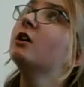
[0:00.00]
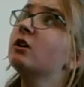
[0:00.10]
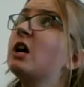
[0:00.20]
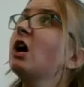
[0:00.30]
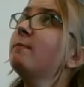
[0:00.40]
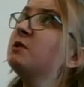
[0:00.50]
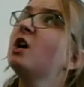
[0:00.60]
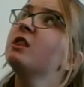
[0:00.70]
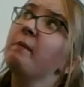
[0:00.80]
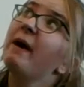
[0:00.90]
all the garbage
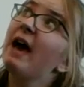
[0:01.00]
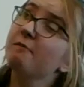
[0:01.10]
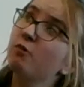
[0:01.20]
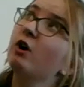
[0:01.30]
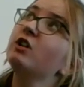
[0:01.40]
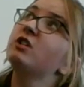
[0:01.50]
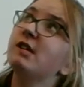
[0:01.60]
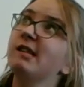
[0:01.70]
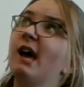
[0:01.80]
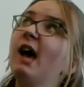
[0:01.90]
on the back porch
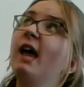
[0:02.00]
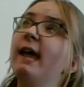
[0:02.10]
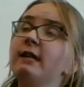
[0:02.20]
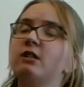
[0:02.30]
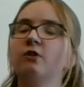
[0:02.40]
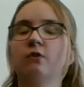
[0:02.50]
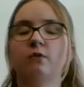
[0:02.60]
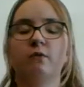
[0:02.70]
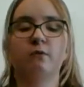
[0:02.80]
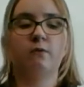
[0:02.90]
tonight.
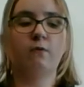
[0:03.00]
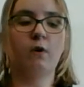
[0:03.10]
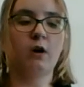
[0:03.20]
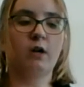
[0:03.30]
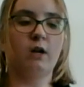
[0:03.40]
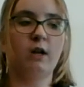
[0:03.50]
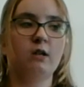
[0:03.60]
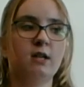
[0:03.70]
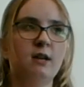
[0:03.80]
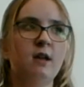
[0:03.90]
Forget
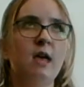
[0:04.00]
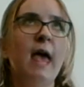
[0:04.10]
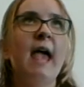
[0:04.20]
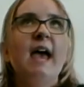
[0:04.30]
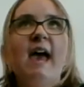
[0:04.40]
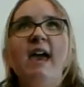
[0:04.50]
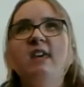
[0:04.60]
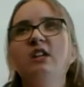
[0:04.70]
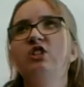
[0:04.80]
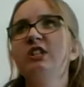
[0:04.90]
it.
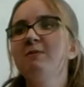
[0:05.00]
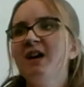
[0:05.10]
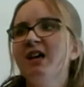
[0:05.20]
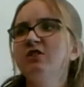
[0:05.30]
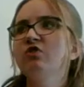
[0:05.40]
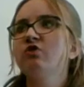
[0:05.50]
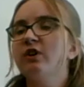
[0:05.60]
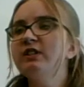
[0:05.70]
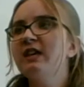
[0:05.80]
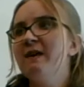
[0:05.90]
Hey, just because our
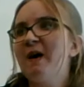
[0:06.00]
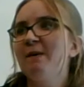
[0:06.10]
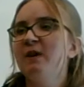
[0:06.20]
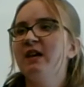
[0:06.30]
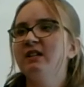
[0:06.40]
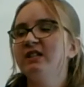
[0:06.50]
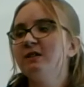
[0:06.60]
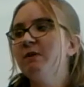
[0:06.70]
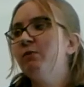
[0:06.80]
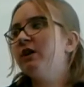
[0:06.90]
shorts came out pink
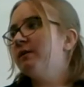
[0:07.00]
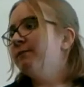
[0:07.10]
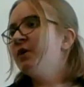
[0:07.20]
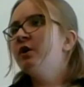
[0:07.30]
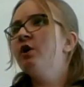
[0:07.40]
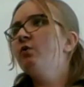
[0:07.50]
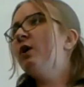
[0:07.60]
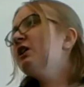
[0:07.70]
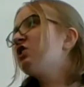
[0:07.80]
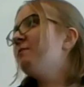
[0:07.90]
doesn't mean we could
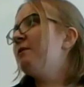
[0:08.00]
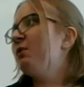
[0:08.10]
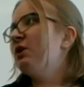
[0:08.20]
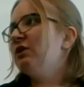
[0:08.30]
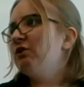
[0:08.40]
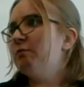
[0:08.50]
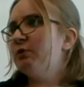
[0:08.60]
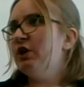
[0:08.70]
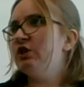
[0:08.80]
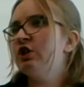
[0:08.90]
wash them and put a little
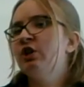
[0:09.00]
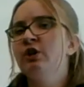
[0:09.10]
bleach.